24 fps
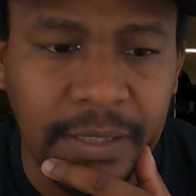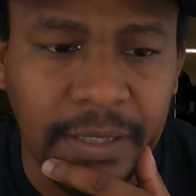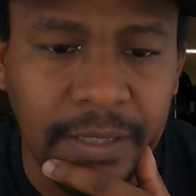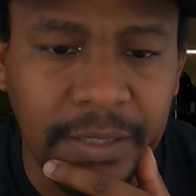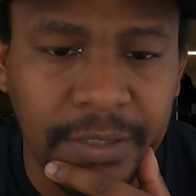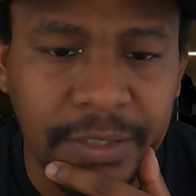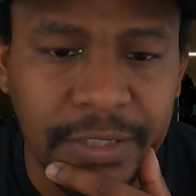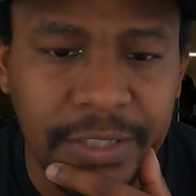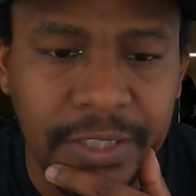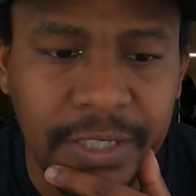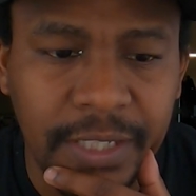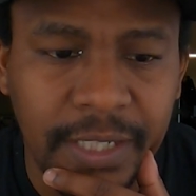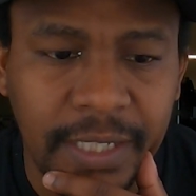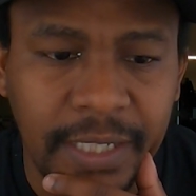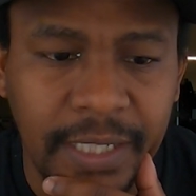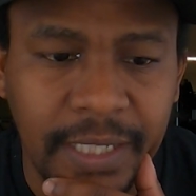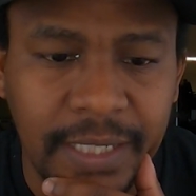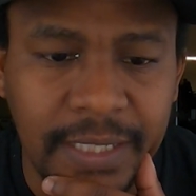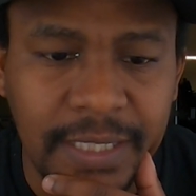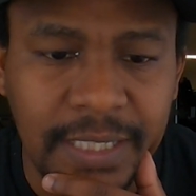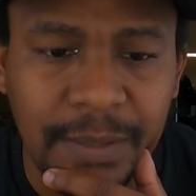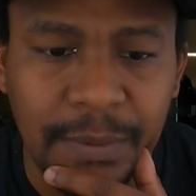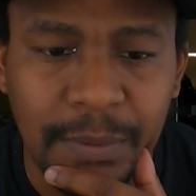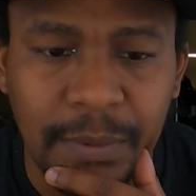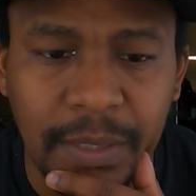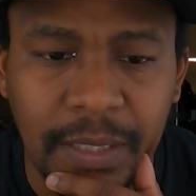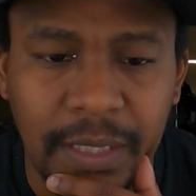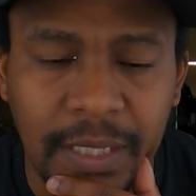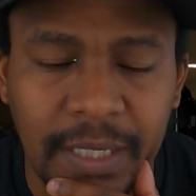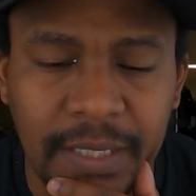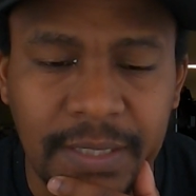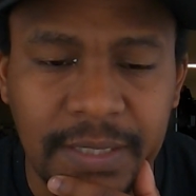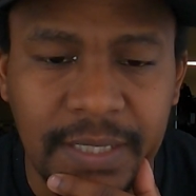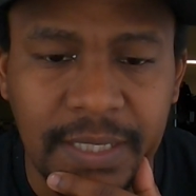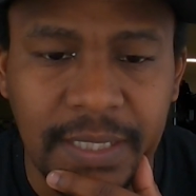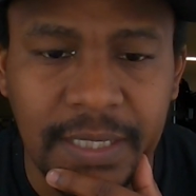The Harris chain. I typically,
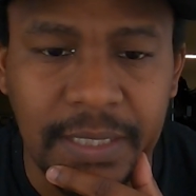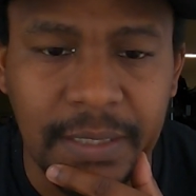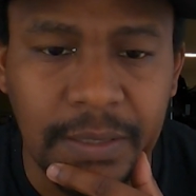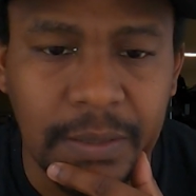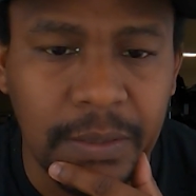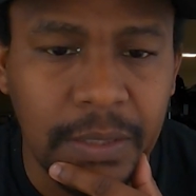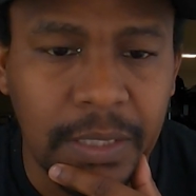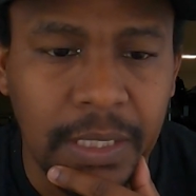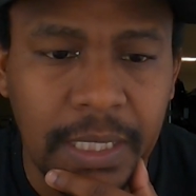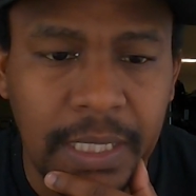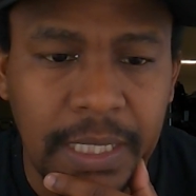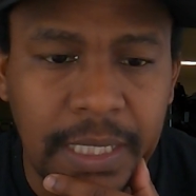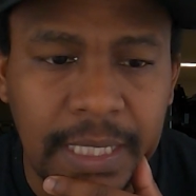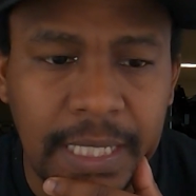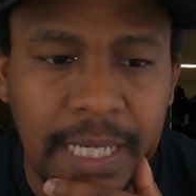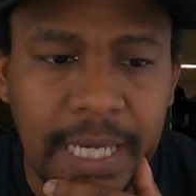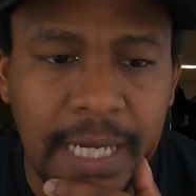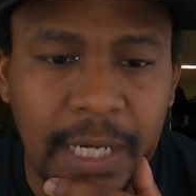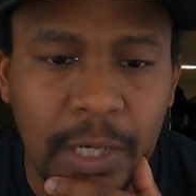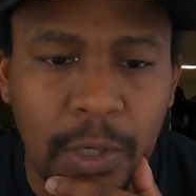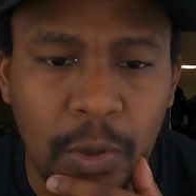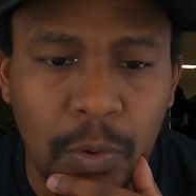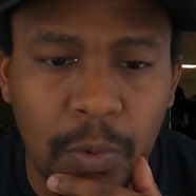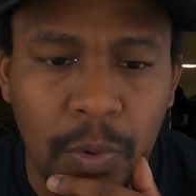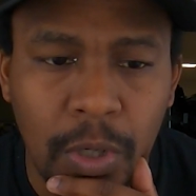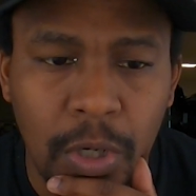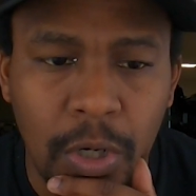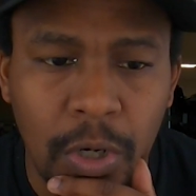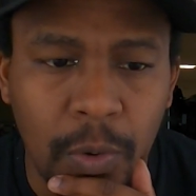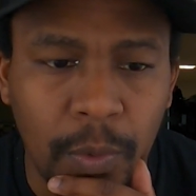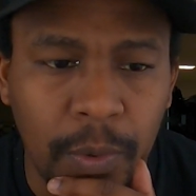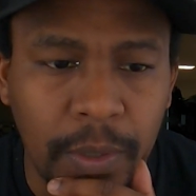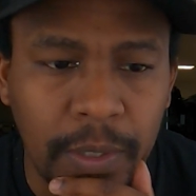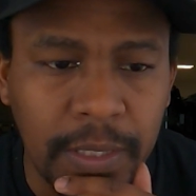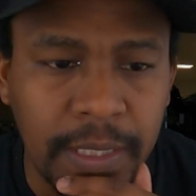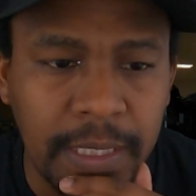like I said, you can't go
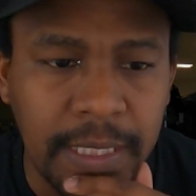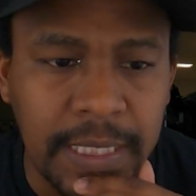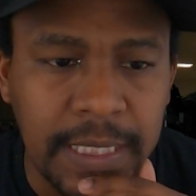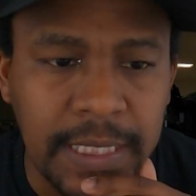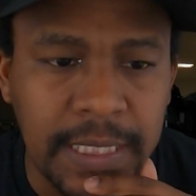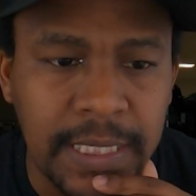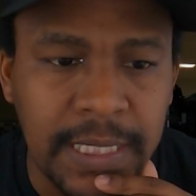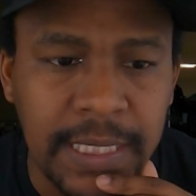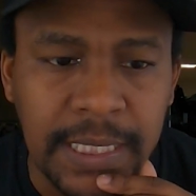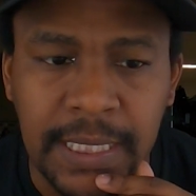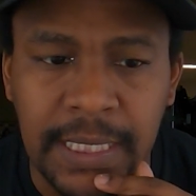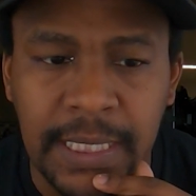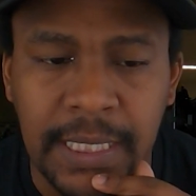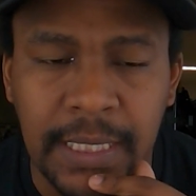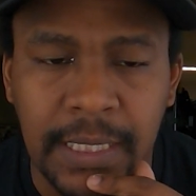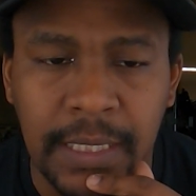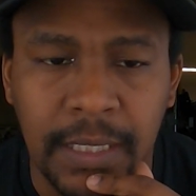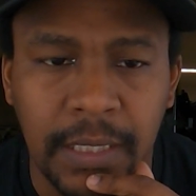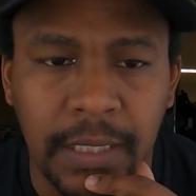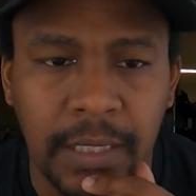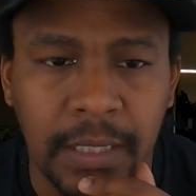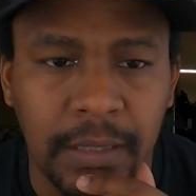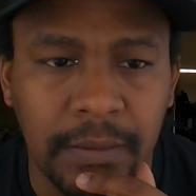wrong with DC and